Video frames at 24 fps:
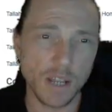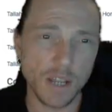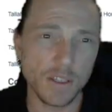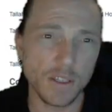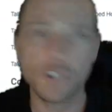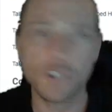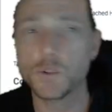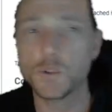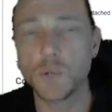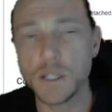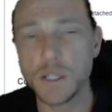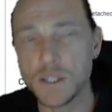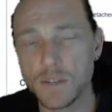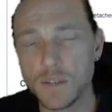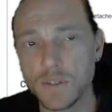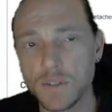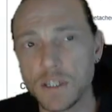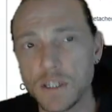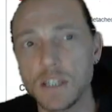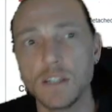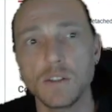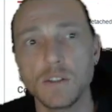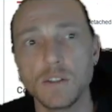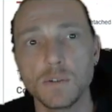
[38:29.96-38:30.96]
I think,
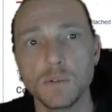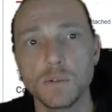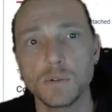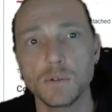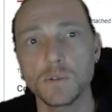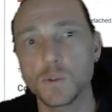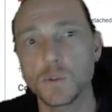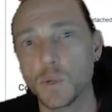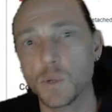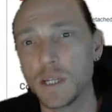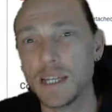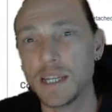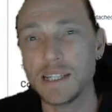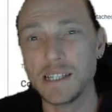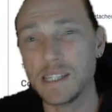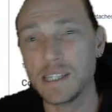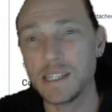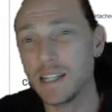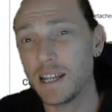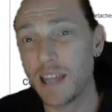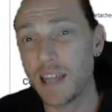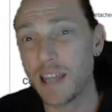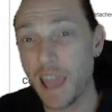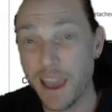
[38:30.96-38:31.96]
2017 through
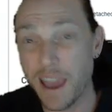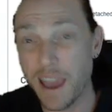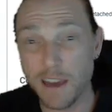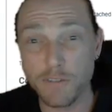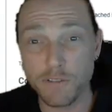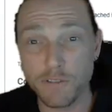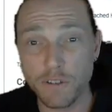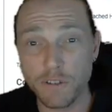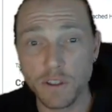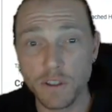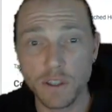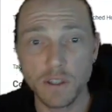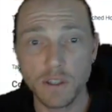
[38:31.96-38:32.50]
2018 and a half